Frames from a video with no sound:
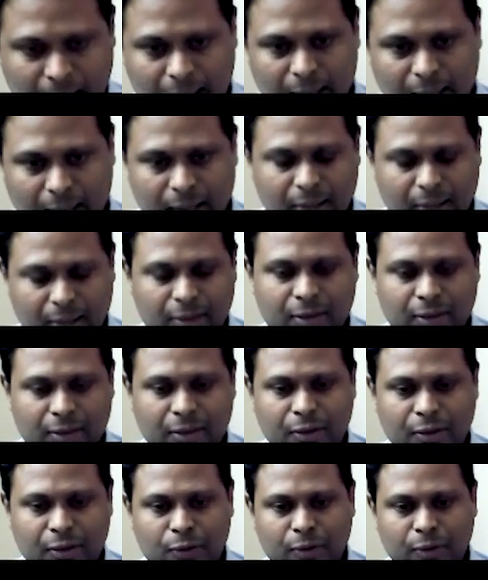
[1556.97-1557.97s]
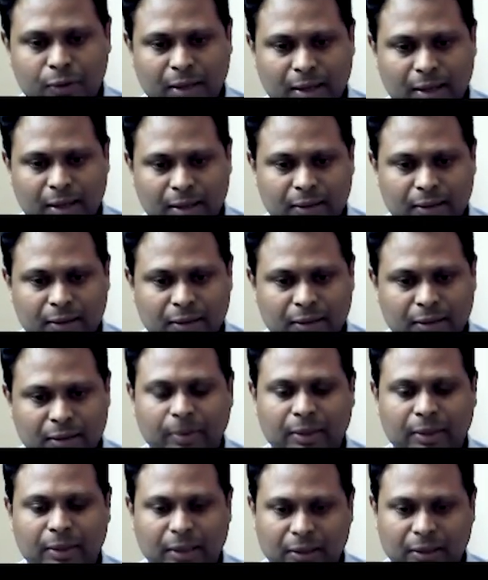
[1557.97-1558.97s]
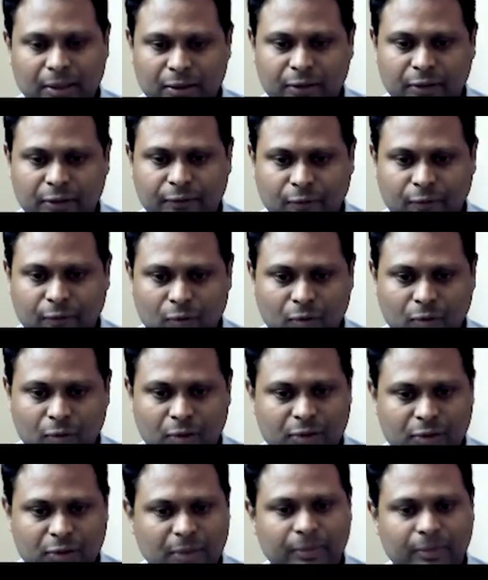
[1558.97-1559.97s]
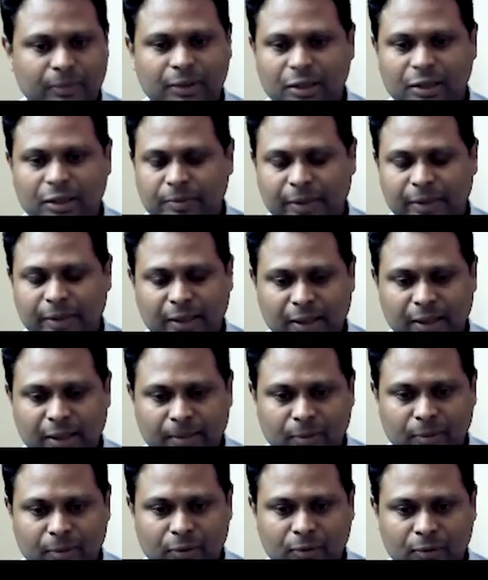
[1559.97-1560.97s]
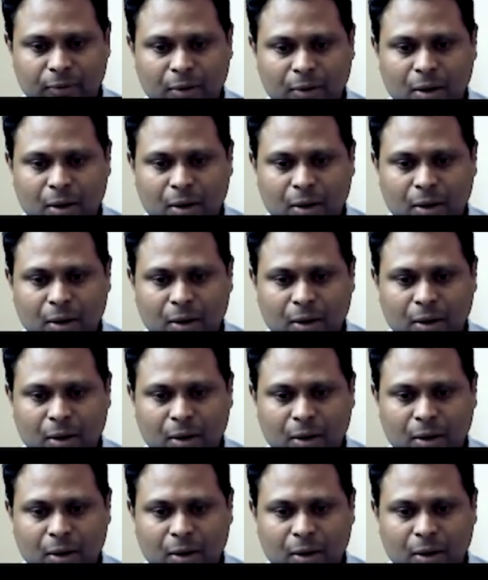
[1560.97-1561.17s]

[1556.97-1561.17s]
And you can typically alert for something that's being enabled,